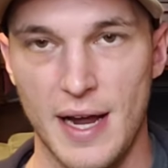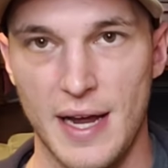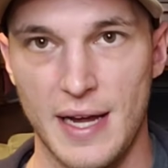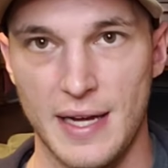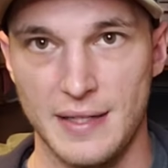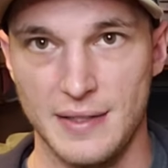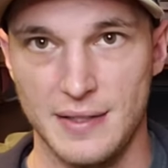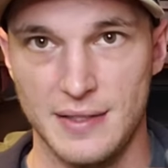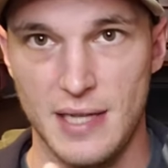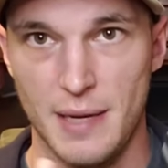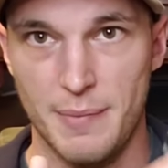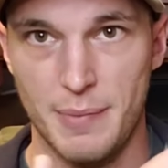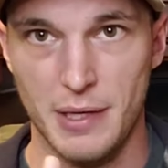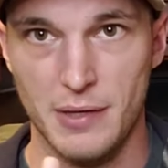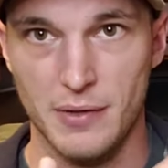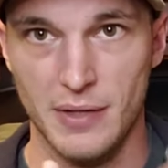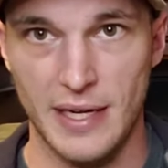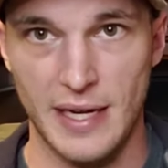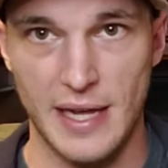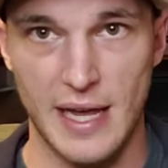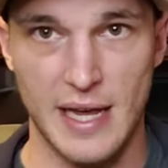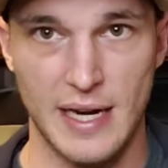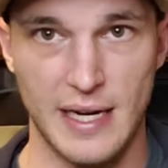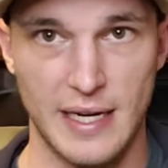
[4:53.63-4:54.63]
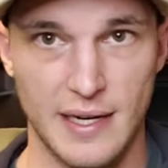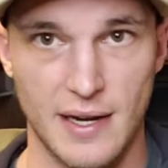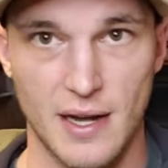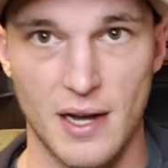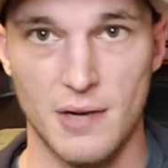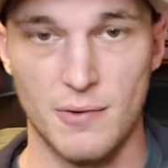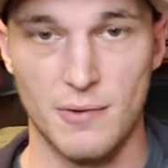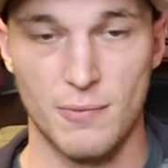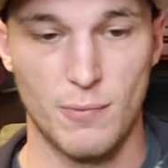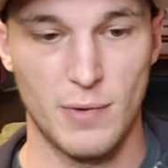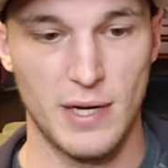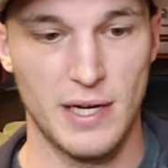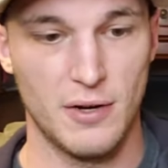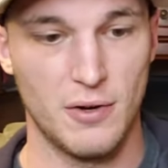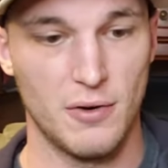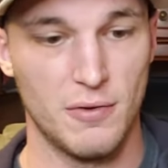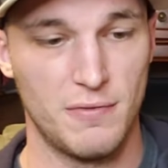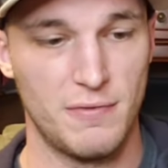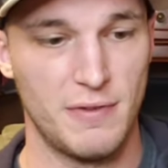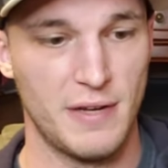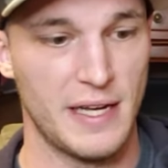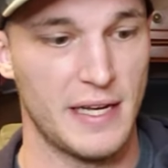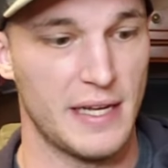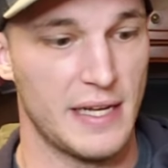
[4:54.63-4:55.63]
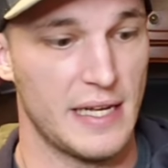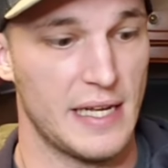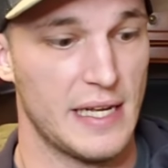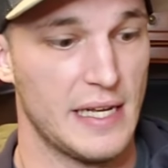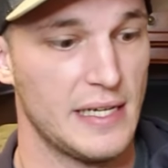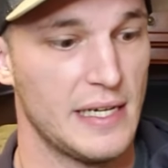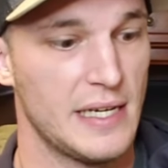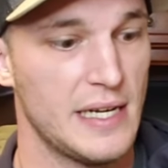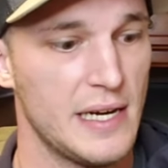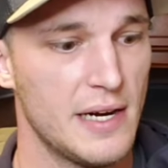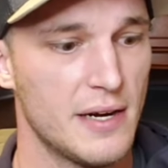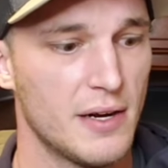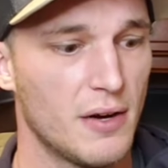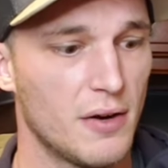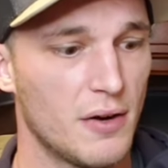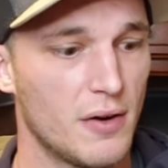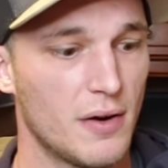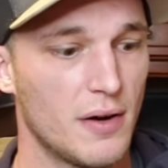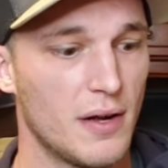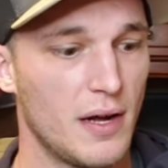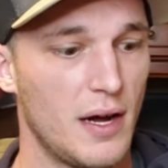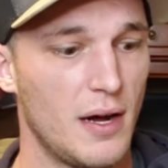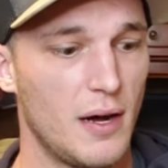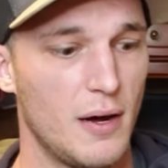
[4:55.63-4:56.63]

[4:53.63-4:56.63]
and typically any gun will fit in here